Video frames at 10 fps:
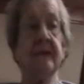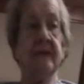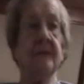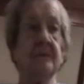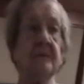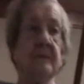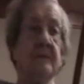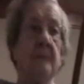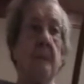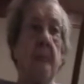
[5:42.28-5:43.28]
And how many
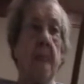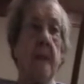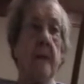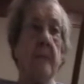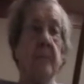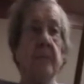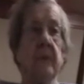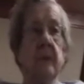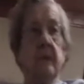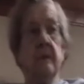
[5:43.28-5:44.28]
brothers or sisters were
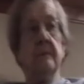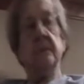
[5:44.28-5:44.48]
there